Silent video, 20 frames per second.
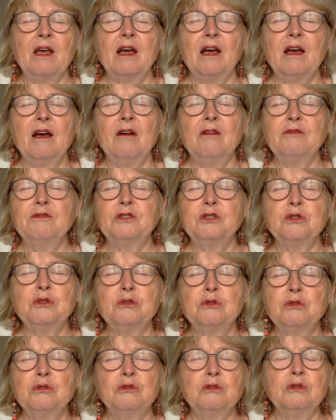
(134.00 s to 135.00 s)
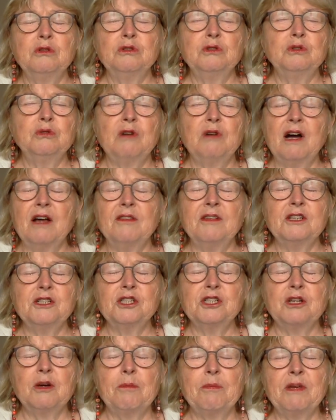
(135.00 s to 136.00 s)
have to do other
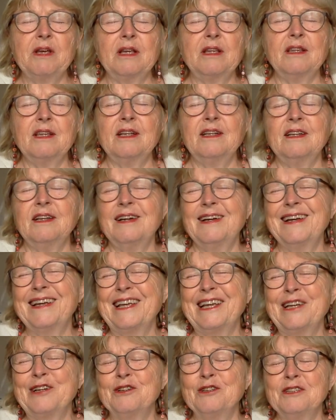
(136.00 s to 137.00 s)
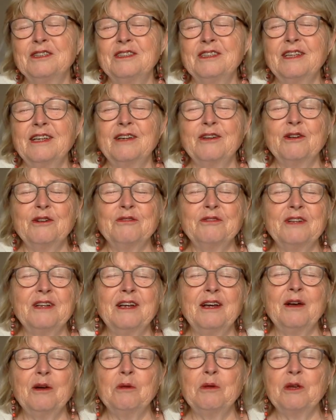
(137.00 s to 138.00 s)
shopping that I cannot think of
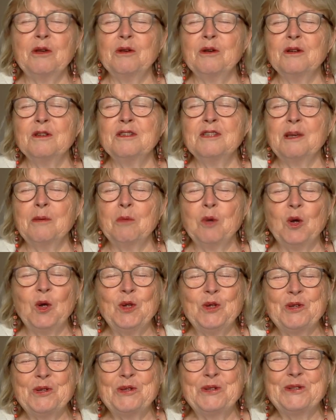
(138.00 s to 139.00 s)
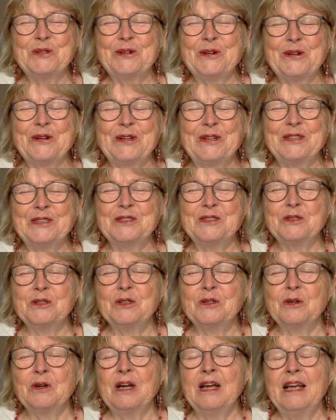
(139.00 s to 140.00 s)
now because I'm also talking to
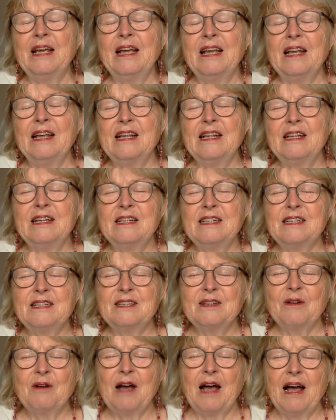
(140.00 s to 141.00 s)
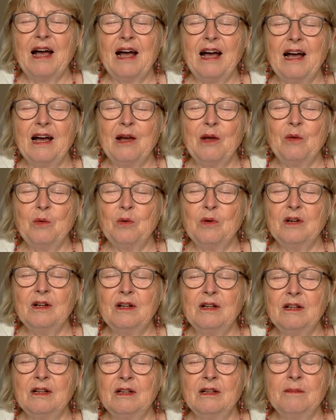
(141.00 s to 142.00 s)
you. So I
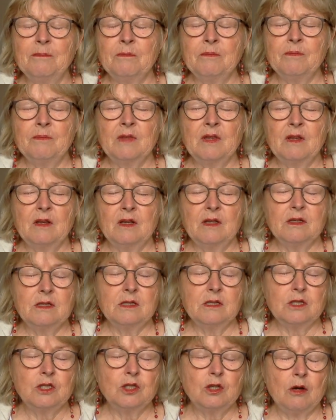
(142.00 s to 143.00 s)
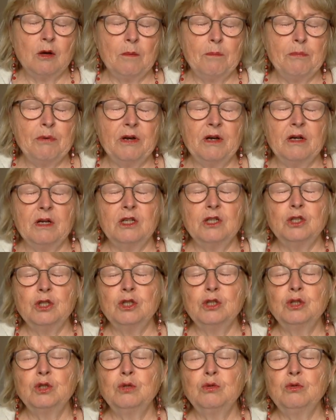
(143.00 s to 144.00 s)
will stop
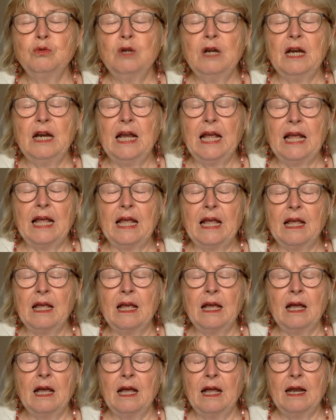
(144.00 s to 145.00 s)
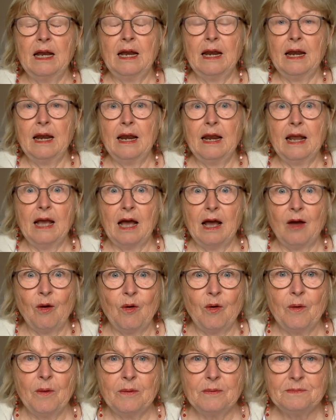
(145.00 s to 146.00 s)
doodling now.
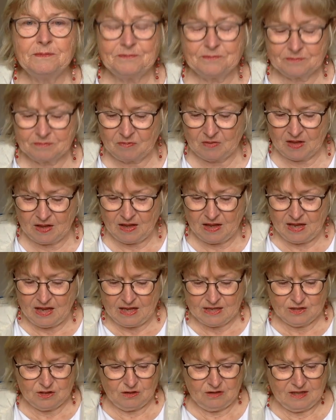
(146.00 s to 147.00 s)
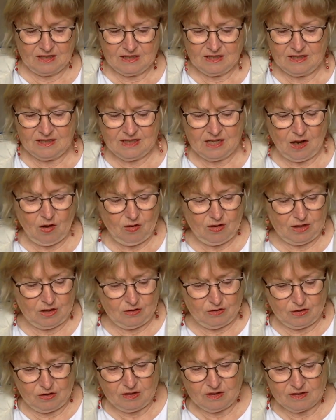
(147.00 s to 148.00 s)
So this is how it
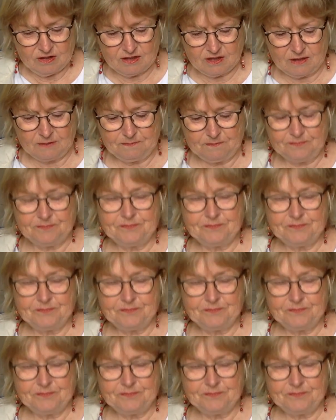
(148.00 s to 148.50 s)
looks.